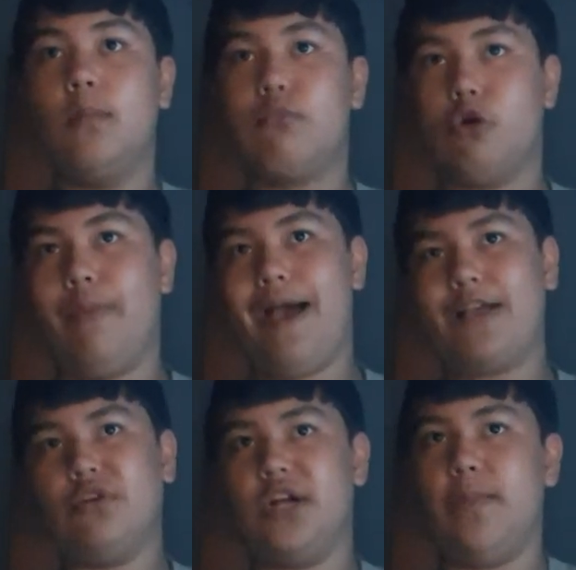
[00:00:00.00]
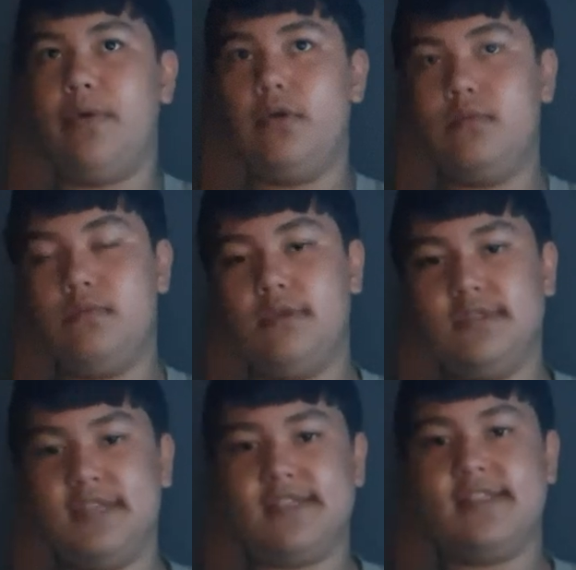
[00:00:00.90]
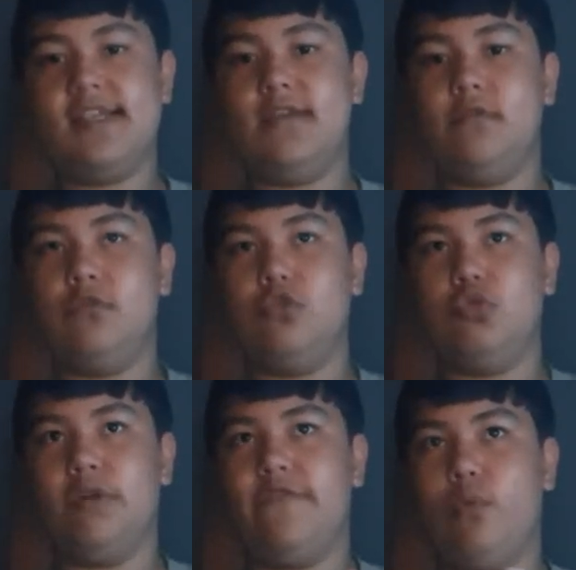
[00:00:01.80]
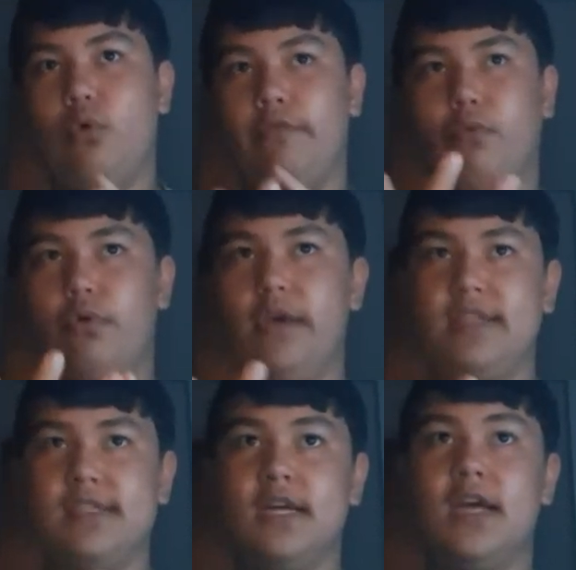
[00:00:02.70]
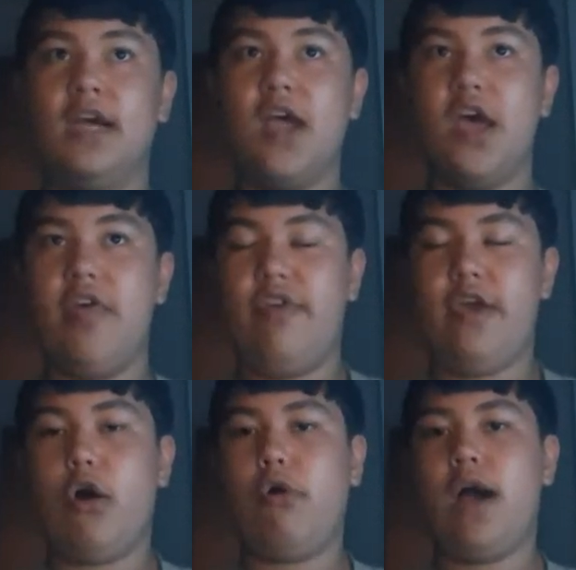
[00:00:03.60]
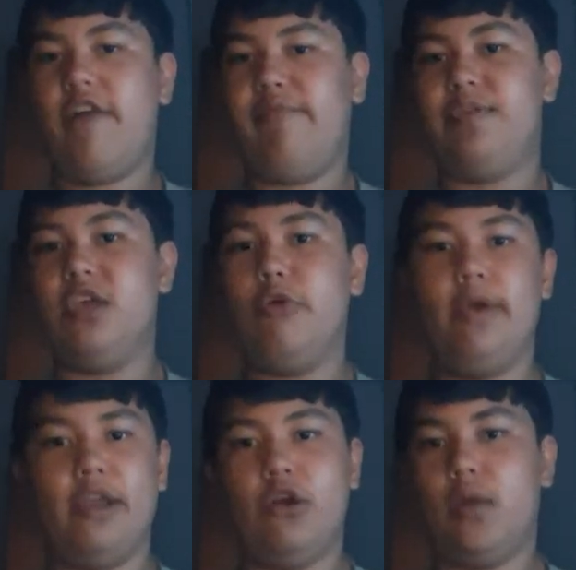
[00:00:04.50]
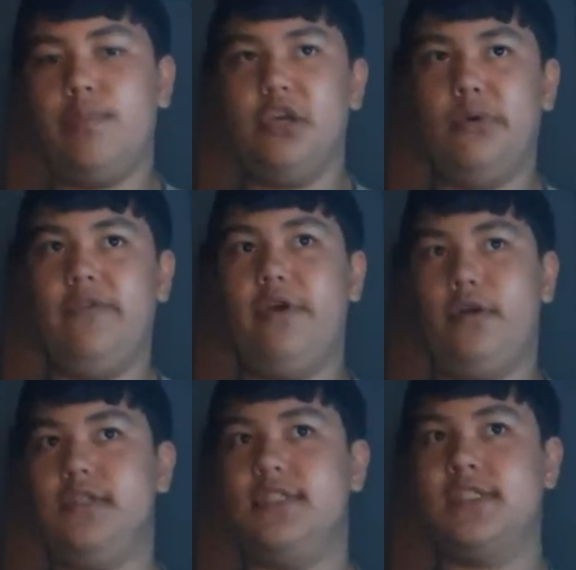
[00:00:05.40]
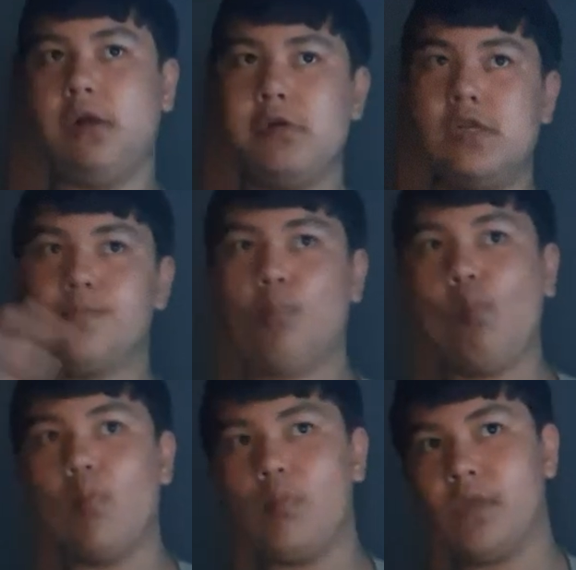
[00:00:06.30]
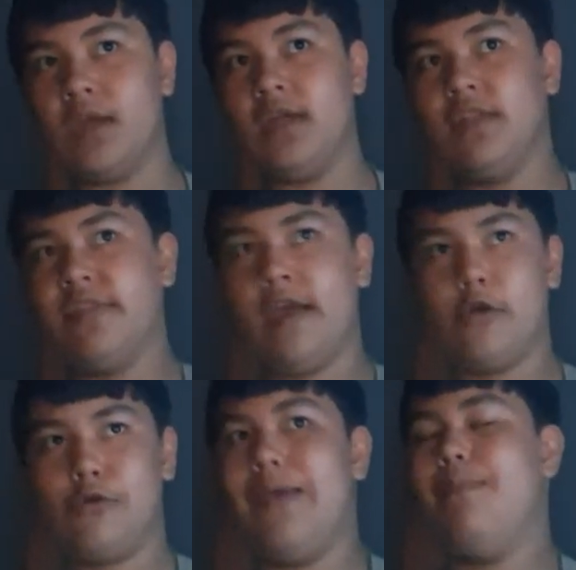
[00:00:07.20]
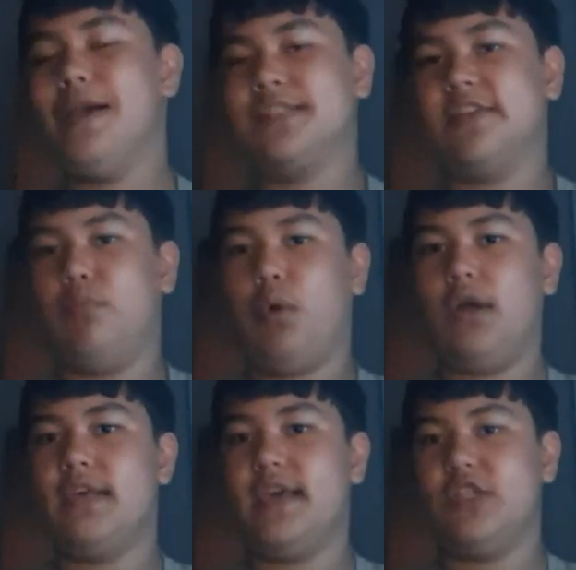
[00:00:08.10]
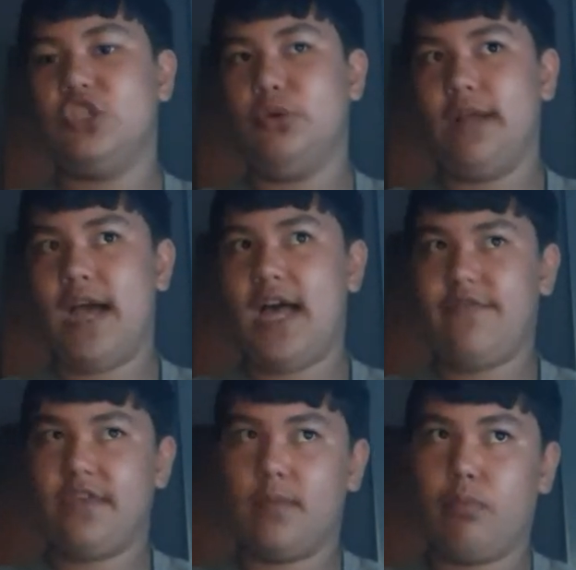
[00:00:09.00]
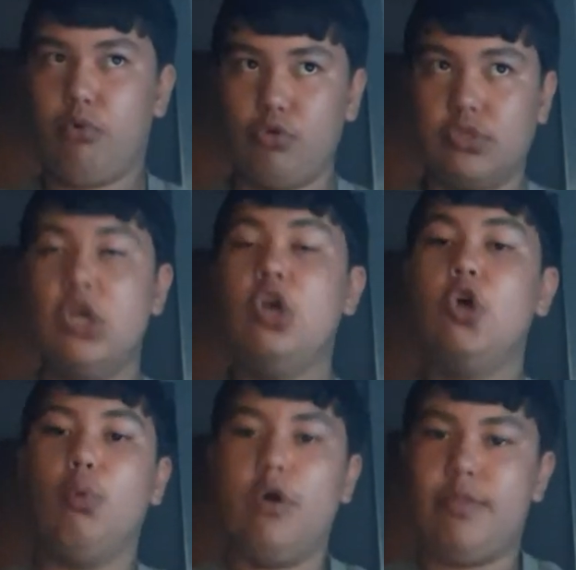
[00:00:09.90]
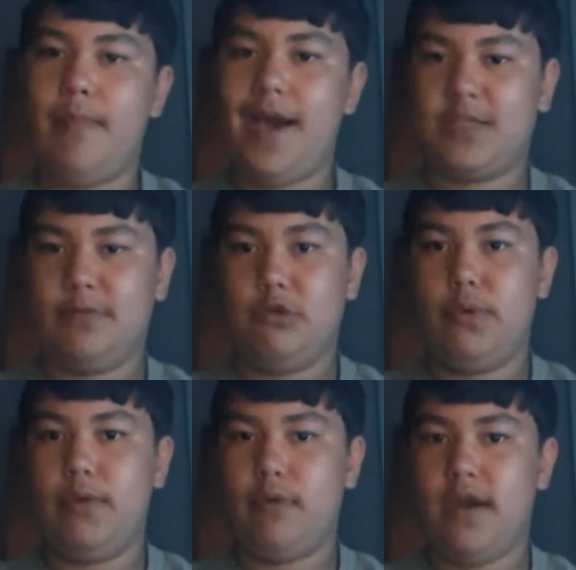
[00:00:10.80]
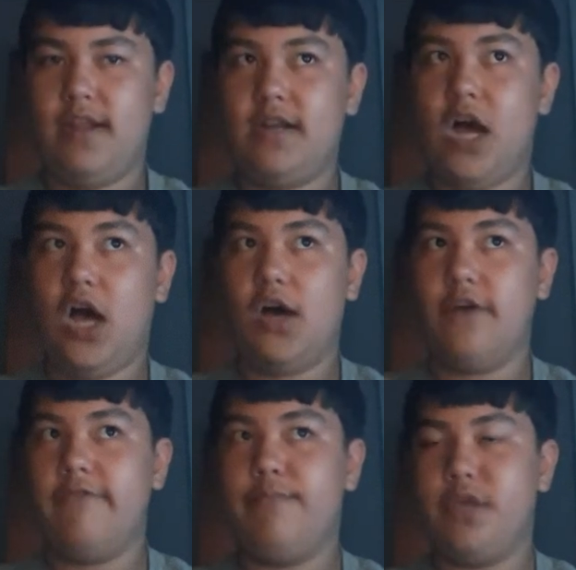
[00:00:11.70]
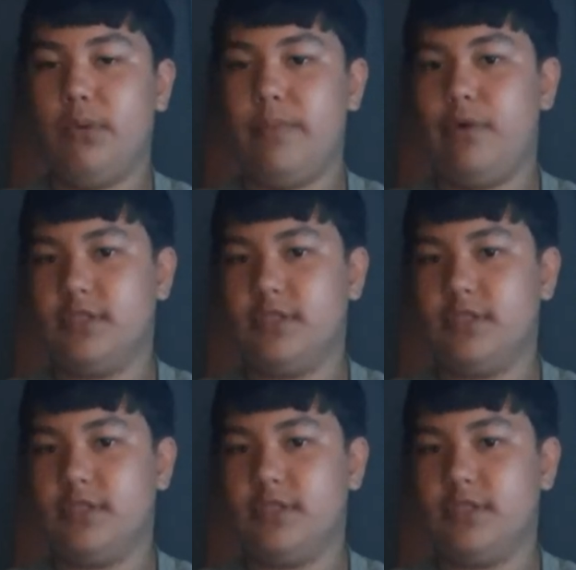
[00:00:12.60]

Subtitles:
Pro Max lineup 16, 24, 48. They all have PoE and non-PoE variants. They are a mix of 1 gig and 2.5 gig ports with max PoE rating of PoE++.